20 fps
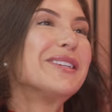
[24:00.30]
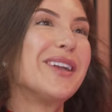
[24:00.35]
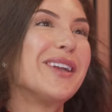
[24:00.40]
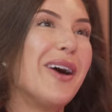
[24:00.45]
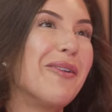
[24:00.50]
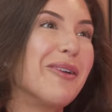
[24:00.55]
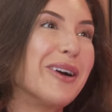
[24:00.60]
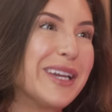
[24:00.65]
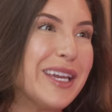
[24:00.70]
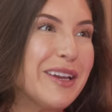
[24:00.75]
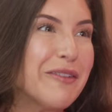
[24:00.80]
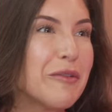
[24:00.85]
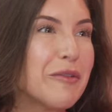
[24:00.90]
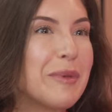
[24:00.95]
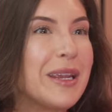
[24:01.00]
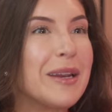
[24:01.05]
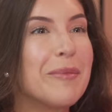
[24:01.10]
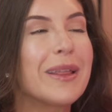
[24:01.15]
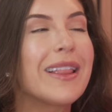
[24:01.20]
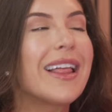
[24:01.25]
not working for
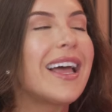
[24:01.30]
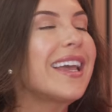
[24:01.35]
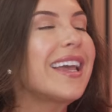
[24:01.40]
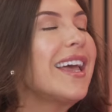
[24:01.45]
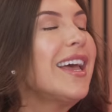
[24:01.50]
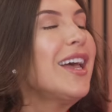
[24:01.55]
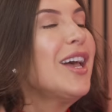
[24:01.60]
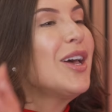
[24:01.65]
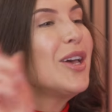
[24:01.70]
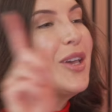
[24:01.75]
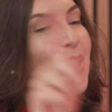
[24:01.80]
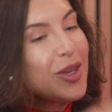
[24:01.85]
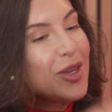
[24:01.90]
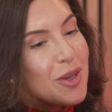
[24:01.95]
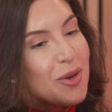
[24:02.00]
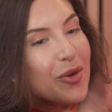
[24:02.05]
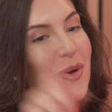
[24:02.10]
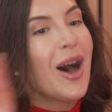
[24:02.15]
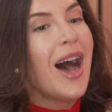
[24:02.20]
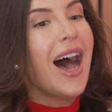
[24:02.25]
me to be like,
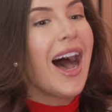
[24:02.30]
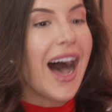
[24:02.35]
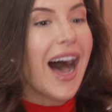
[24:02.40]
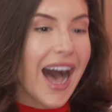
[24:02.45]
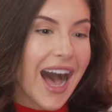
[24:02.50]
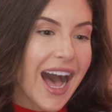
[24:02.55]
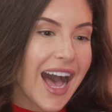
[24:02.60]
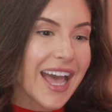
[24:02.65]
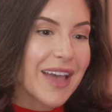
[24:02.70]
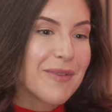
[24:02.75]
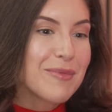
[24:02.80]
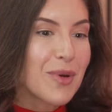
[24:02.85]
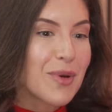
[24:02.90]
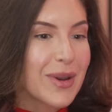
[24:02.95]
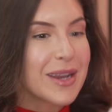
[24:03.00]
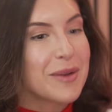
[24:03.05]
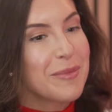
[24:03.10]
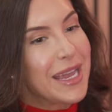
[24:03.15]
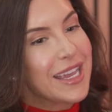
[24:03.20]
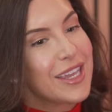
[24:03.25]
I'm
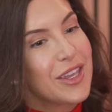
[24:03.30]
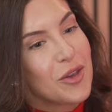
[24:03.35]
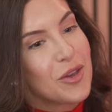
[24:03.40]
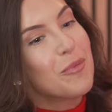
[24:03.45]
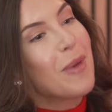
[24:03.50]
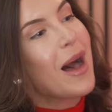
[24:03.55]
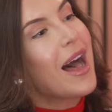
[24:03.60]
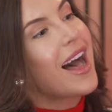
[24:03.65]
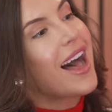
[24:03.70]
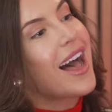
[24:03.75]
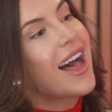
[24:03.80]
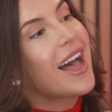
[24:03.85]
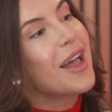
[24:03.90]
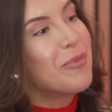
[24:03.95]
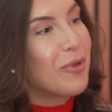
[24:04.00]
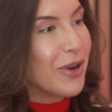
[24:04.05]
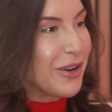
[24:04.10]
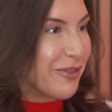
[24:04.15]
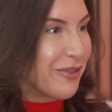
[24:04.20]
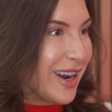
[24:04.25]
going to make you my
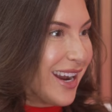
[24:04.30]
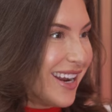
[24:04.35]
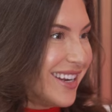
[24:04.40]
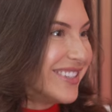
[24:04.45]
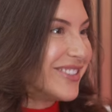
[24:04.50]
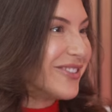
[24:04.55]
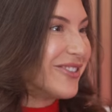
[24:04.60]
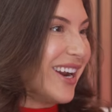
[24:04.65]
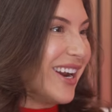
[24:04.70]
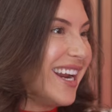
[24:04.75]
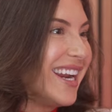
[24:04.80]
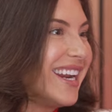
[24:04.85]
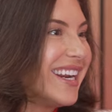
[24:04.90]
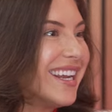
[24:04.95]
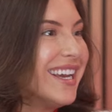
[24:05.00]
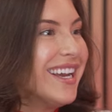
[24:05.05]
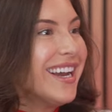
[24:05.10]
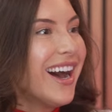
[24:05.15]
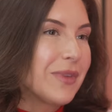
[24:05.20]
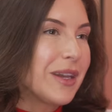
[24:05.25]
boyfriend, right?
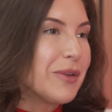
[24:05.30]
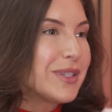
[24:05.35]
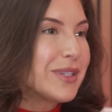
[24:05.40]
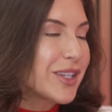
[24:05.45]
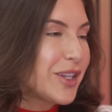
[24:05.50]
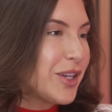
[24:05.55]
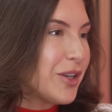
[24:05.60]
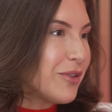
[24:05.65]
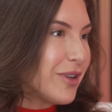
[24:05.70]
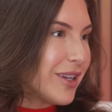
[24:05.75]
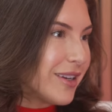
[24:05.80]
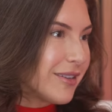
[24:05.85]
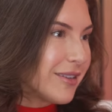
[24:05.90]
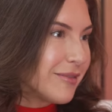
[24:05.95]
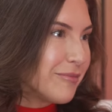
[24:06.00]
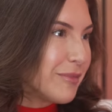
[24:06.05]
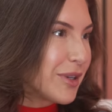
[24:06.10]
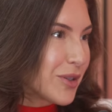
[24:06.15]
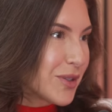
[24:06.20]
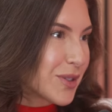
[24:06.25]
It was cute in
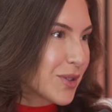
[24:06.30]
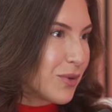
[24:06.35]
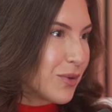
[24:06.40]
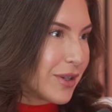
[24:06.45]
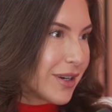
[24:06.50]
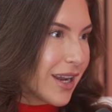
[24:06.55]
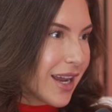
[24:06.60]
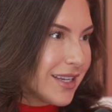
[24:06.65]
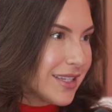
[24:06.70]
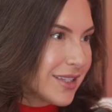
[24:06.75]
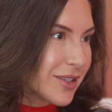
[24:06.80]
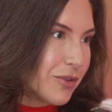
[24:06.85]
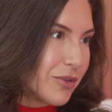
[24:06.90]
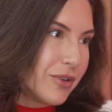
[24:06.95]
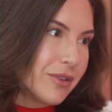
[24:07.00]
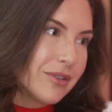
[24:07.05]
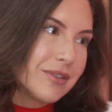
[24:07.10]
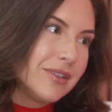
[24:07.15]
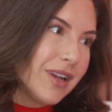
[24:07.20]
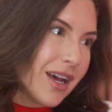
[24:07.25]
middle school and high
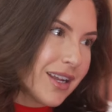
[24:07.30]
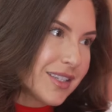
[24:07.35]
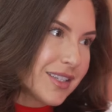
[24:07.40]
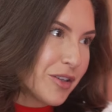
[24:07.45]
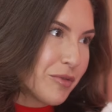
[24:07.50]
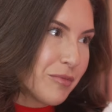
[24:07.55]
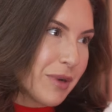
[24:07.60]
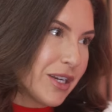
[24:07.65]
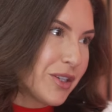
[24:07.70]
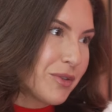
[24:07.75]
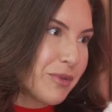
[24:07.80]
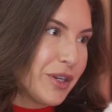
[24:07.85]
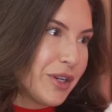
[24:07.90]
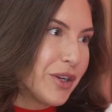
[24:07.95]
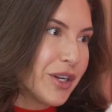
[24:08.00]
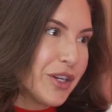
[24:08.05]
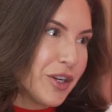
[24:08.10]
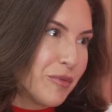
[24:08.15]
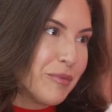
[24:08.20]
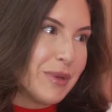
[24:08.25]
school. Not so much when
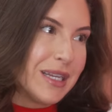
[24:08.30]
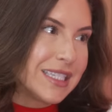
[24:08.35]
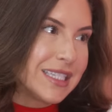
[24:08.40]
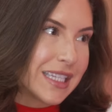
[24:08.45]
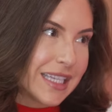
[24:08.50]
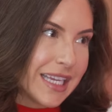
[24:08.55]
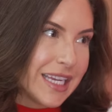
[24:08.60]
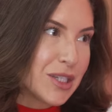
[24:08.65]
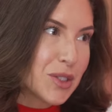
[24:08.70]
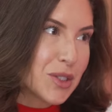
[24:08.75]
you're in your mid to late